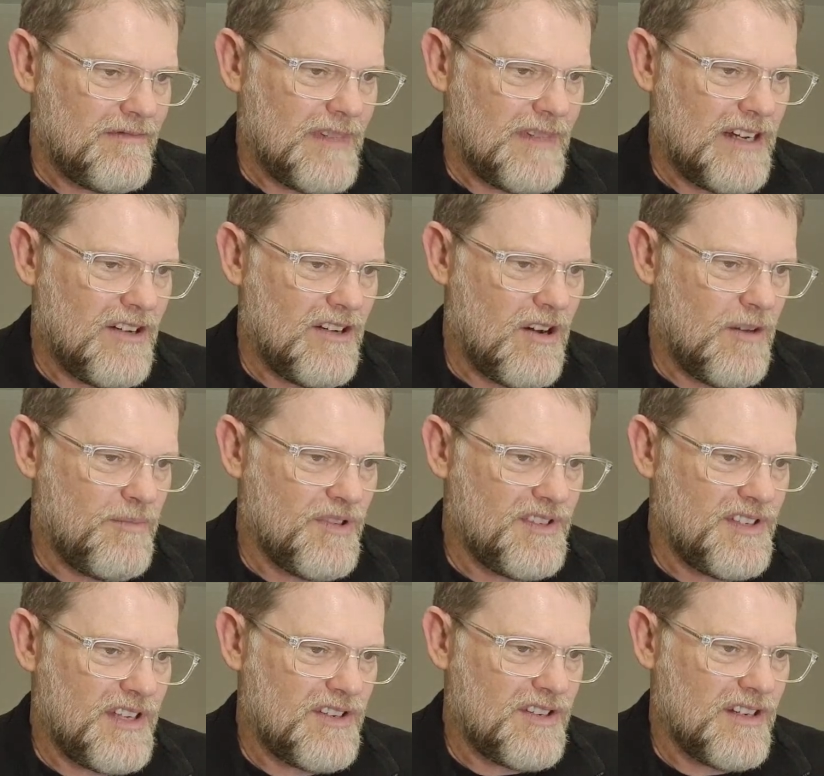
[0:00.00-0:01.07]
And her
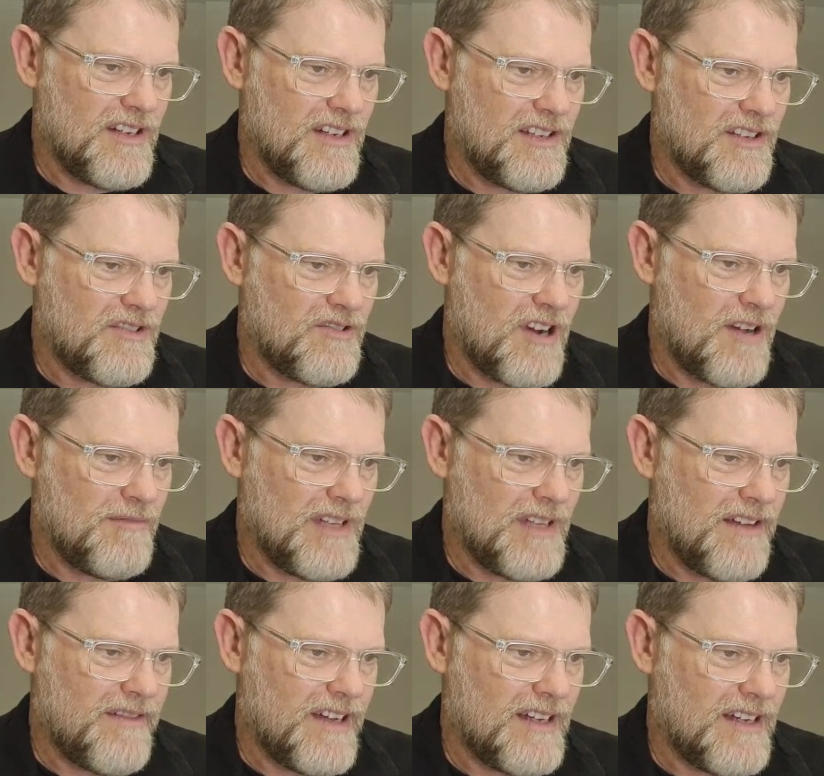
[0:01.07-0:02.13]
opposition is a Trump
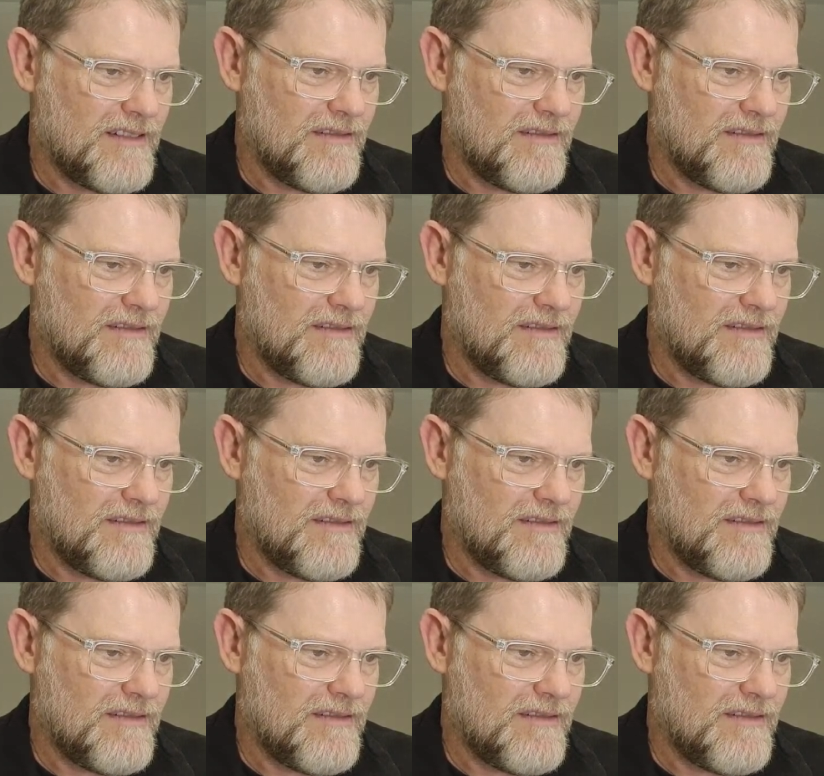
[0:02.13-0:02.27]
lover.